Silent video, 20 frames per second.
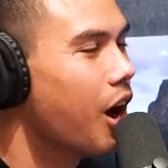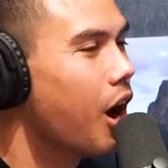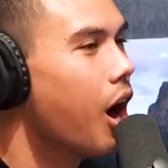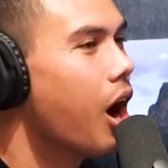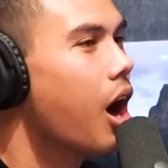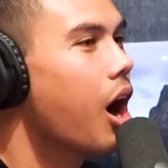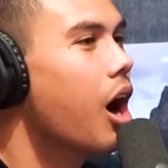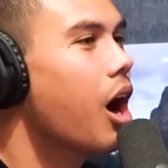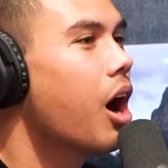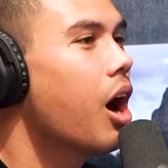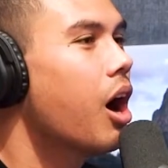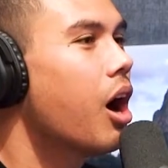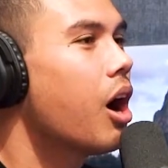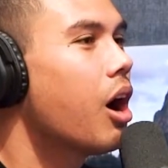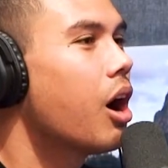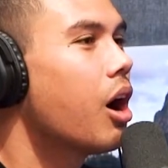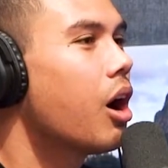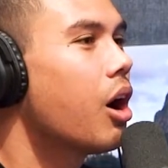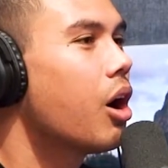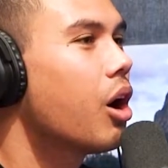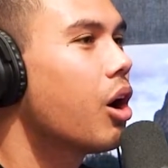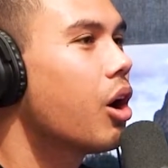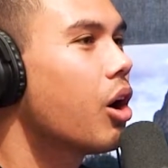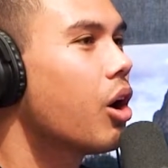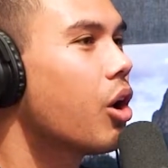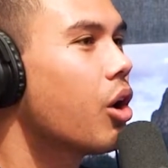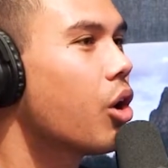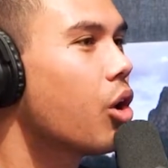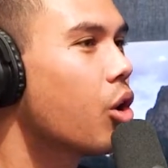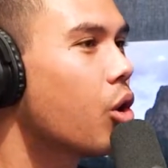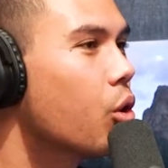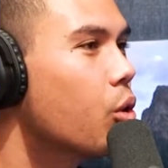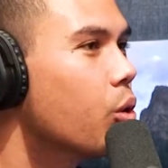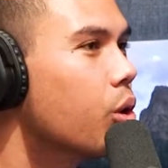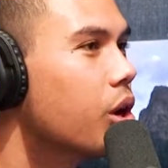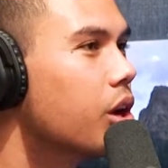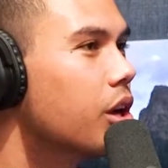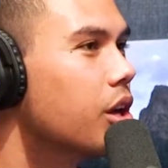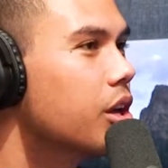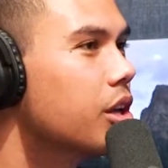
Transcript: Oh.